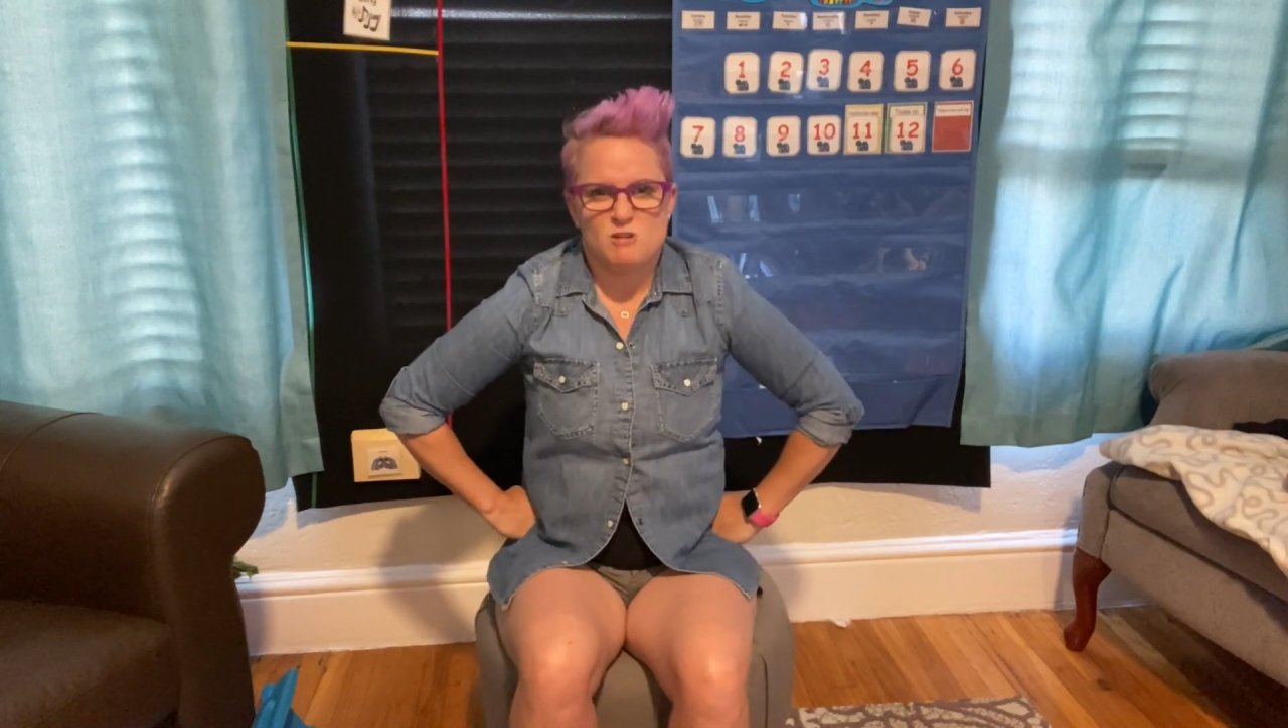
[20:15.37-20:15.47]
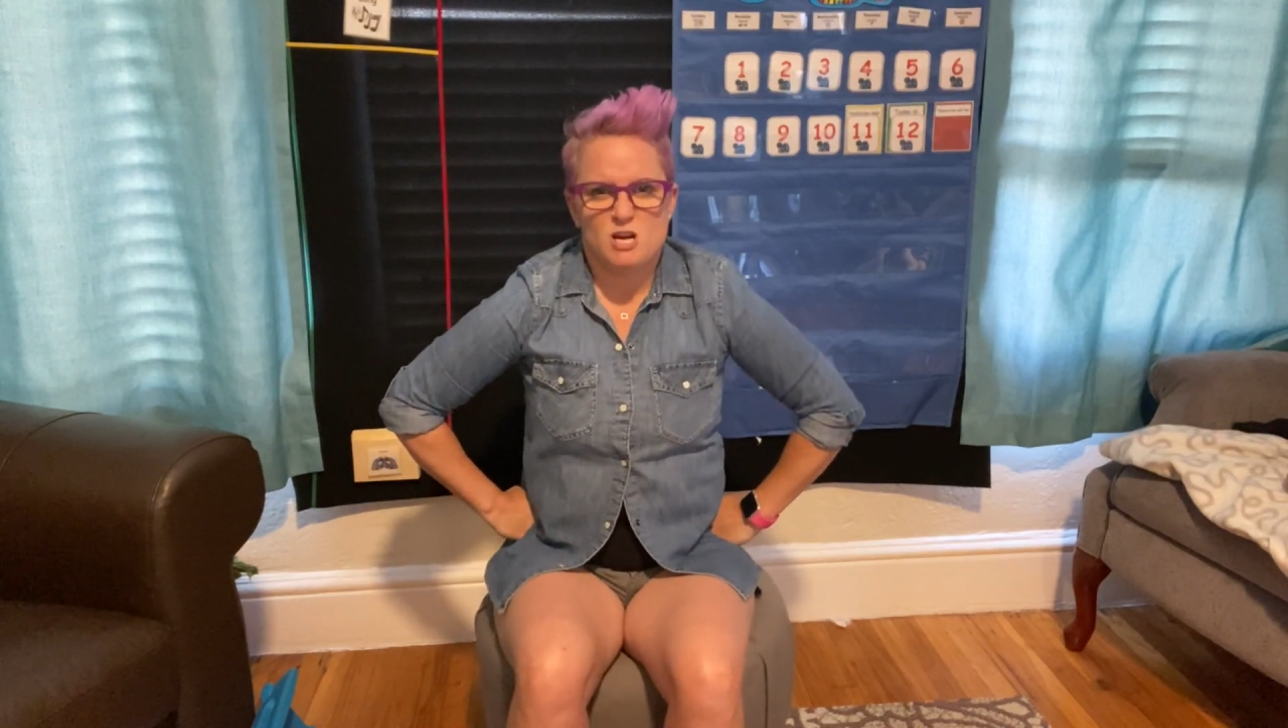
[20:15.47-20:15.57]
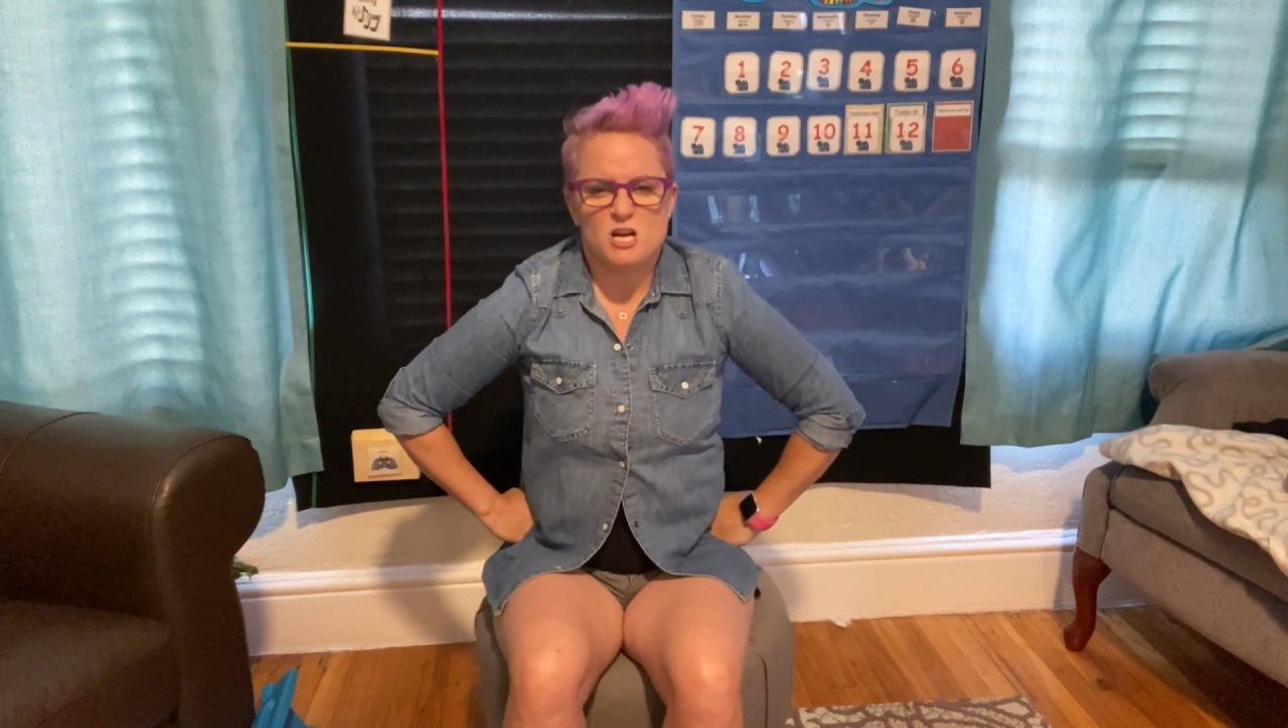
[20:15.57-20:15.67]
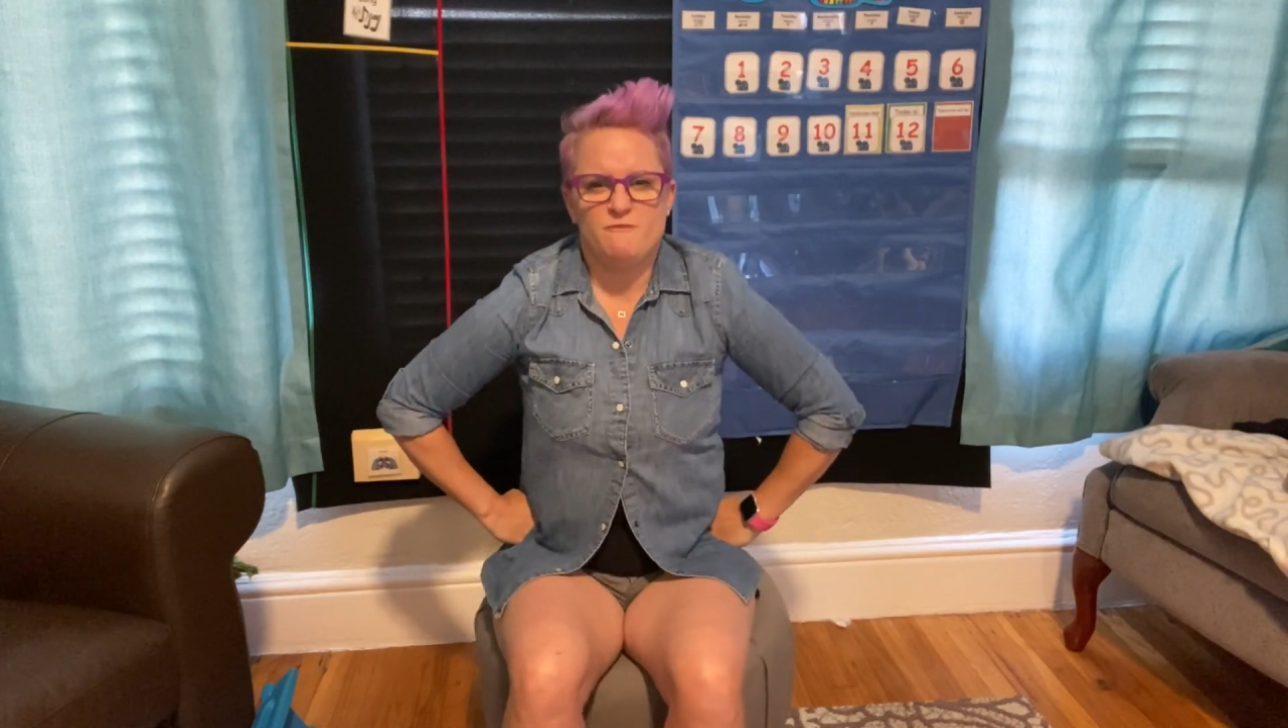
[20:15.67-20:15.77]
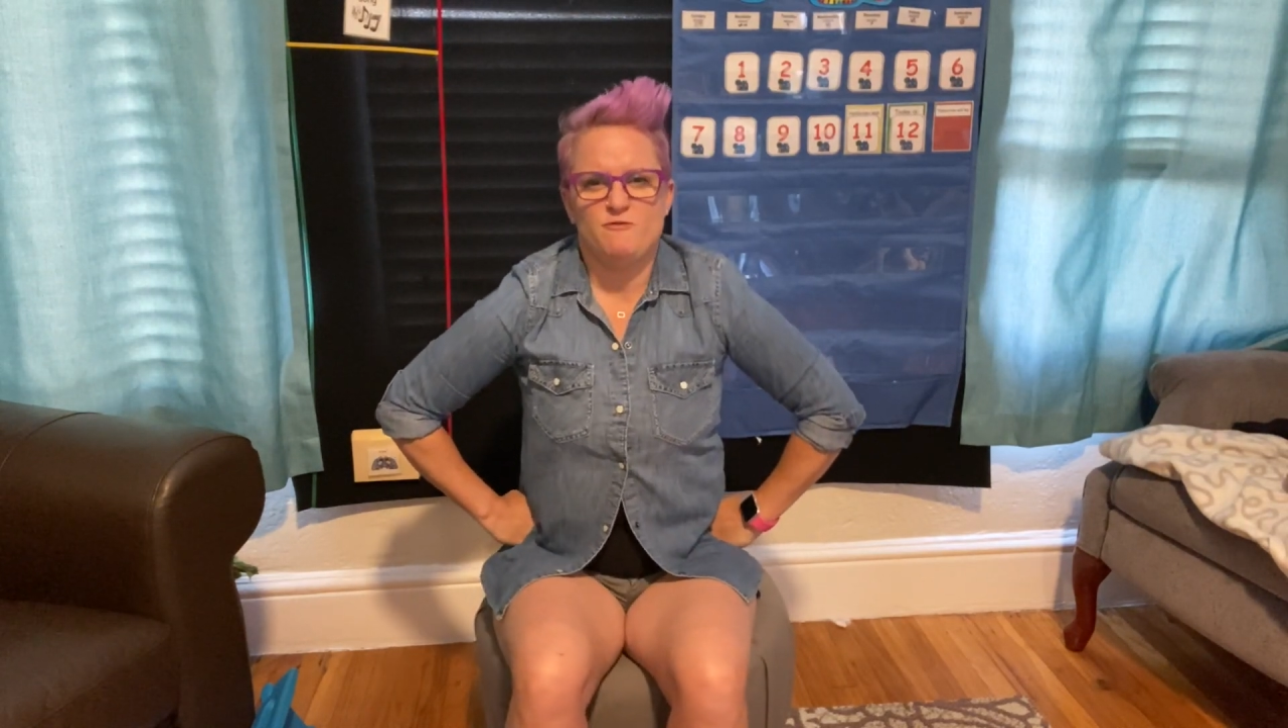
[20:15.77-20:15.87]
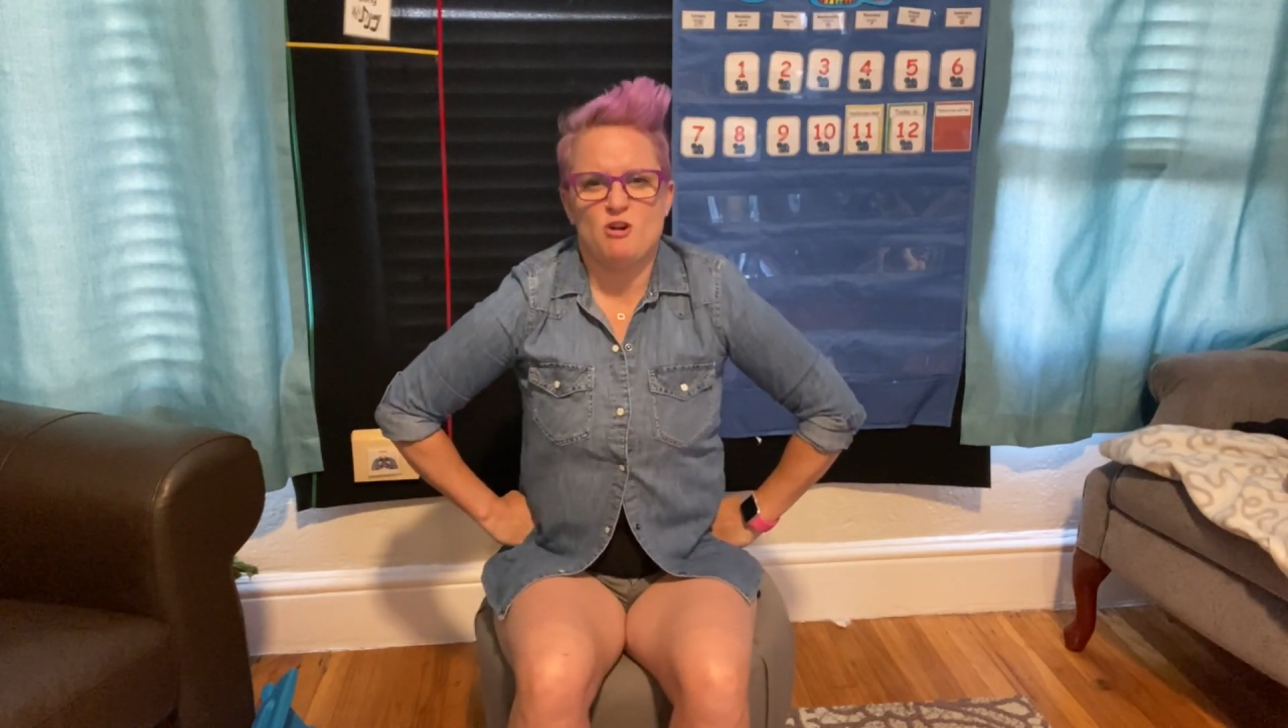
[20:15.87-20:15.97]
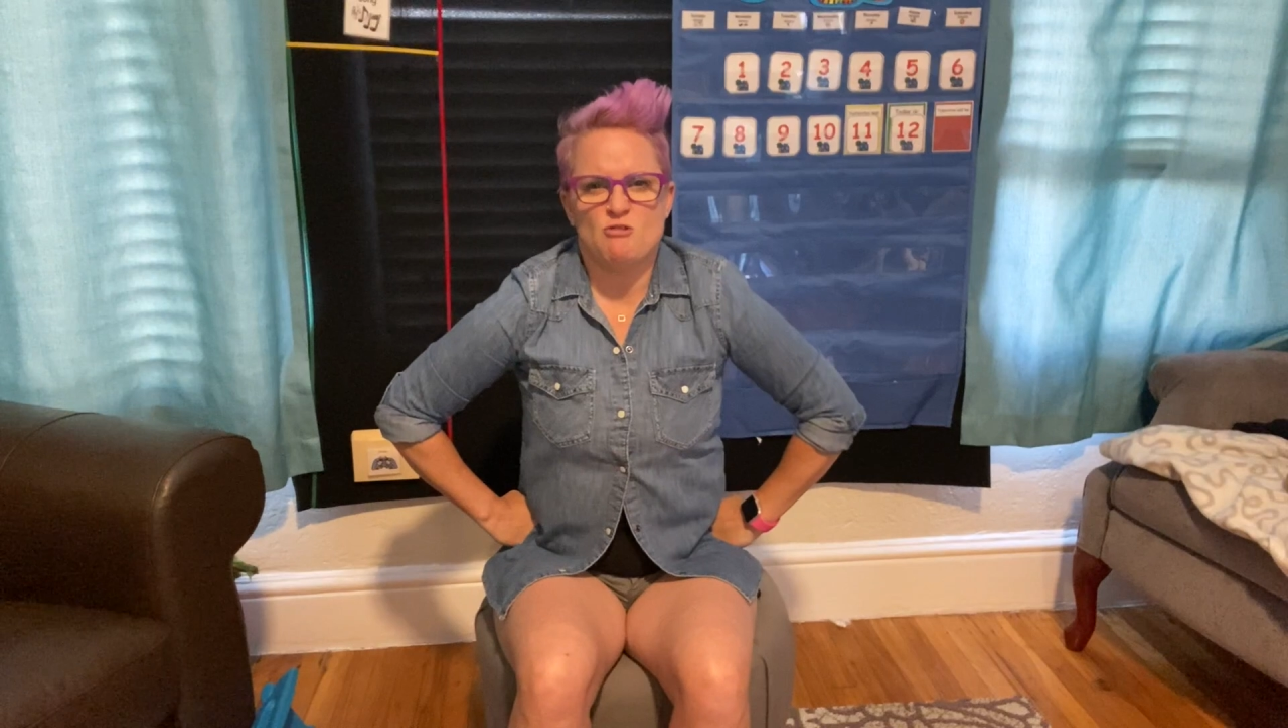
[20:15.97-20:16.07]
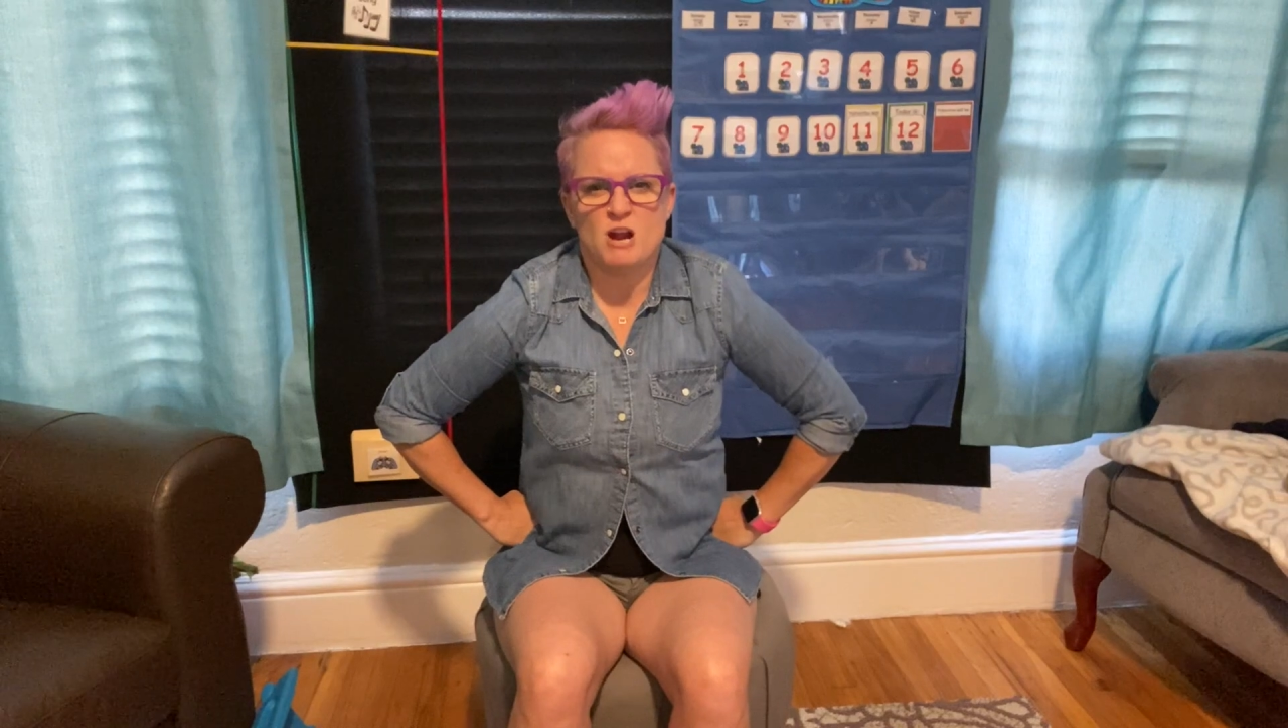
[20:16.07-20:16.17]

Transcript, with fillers: If you're